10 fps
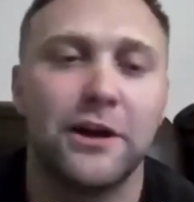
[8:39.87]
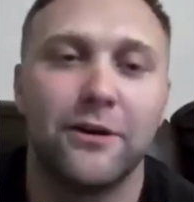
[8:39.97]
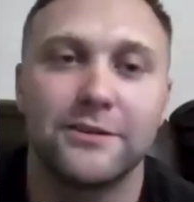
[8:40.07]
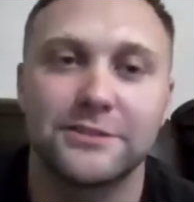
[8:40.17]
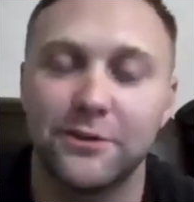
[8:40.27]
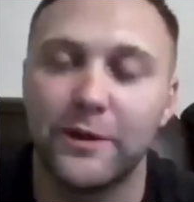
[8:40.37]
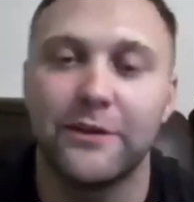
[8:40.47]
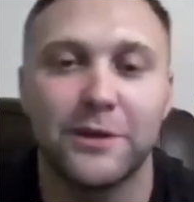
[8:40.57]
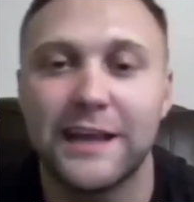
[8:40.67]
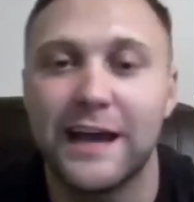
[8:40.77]
So
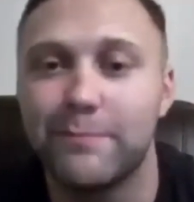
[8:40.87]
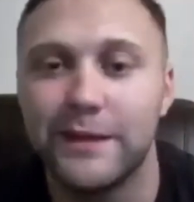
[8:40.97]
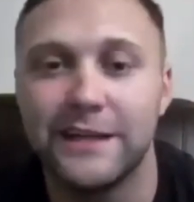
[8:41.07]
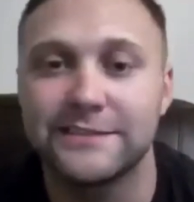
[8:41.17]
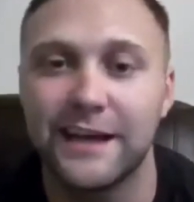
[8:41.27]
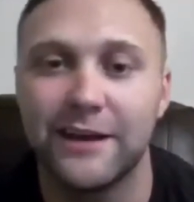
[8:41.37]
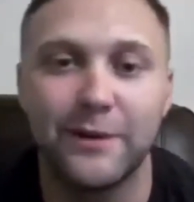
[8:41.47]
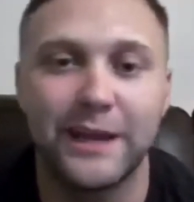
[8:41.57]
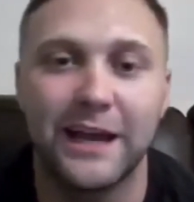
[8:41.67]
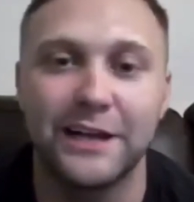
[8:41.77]
with that being
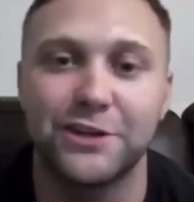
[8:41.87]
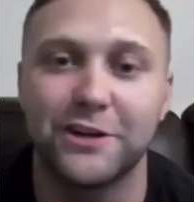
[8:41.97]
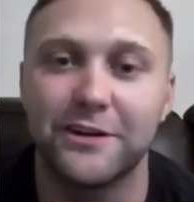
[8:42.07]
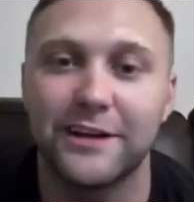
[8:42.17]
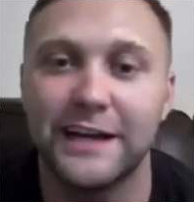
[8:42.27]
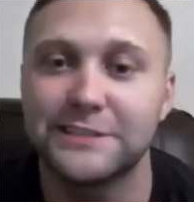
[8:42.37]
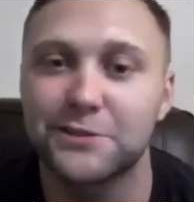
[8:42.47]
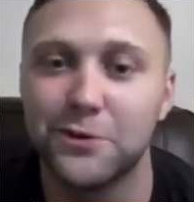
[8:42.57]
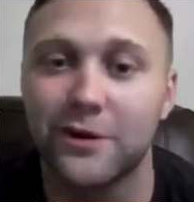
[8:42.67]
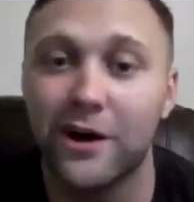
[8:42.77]
said, we got your high
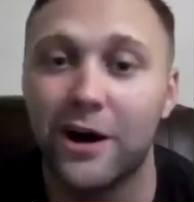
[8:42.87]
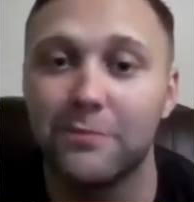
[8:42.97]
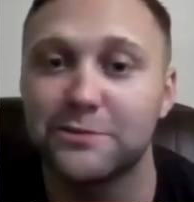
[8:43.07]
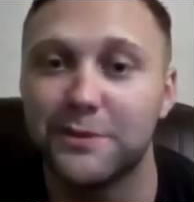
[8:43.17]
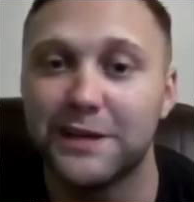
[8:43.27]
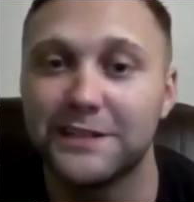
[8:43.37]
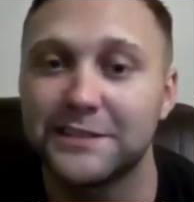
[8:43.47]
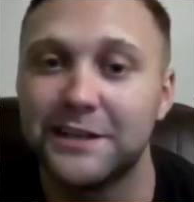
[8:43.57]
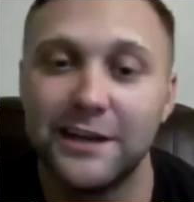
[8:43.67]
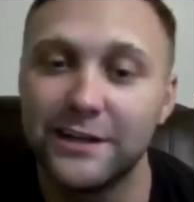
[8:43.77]
school
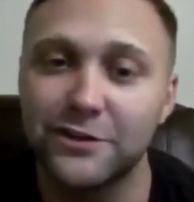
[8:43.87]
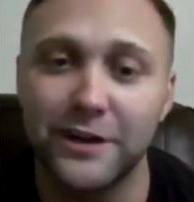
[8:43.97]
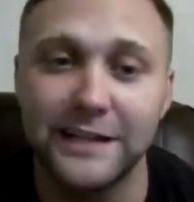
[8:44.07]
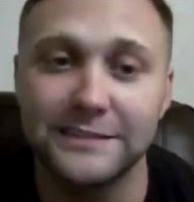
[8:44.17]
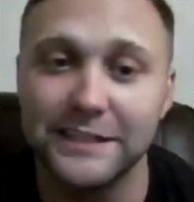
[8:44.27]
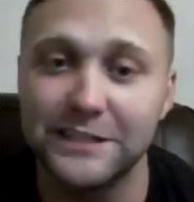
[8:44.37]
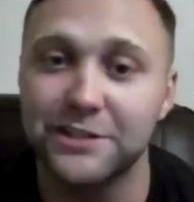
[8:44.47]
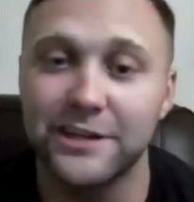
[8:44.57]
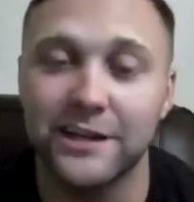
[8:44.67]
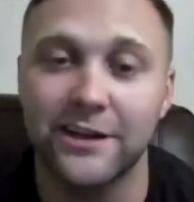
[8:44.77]
accomplishments,
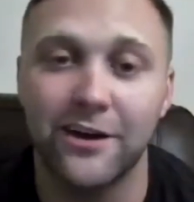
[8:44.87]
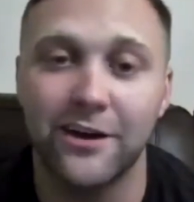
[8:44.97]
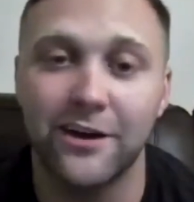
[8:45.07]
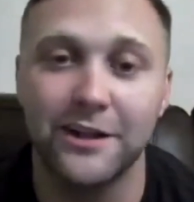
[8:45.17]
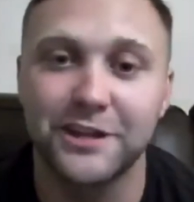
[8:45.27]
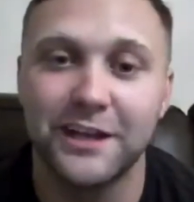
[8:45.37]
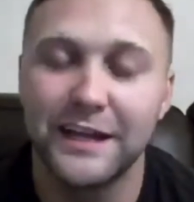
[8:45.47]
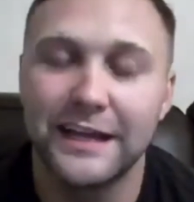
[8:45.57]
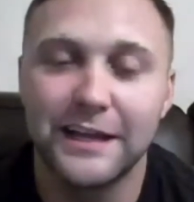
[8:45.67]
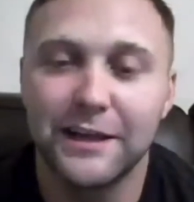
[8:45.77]
transition to college.
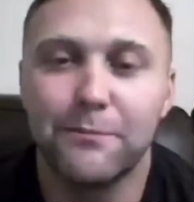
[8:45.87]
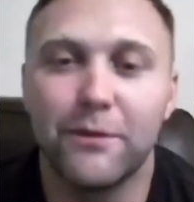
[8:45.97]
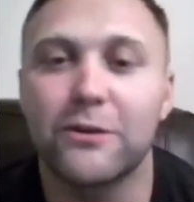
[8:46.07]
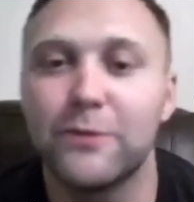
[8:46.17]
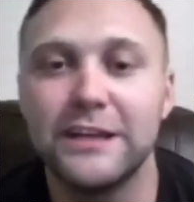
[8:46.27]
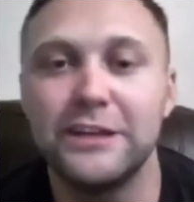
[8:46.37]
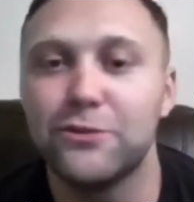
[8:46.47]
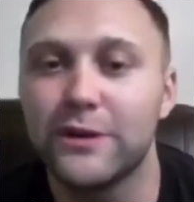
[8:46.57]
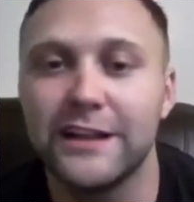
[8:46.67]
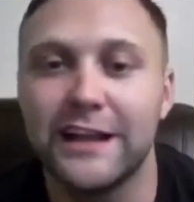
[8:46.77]
Mark, when did
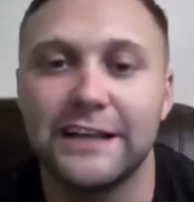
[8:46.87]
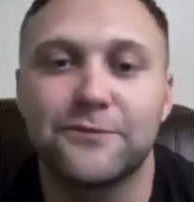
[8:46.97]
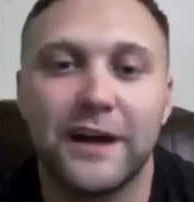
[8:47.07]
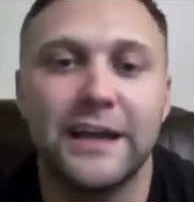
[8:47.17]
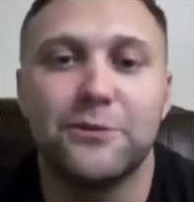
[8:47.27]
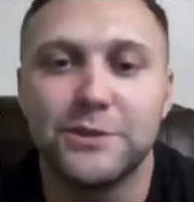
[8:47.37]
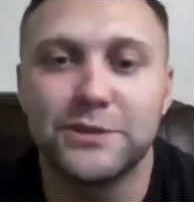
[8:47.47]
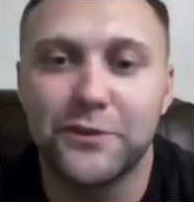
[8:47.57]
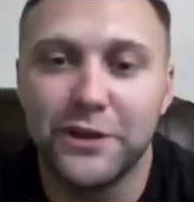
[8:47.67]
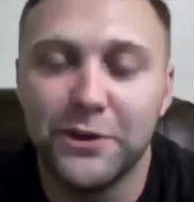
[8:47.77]
you realize fighting was for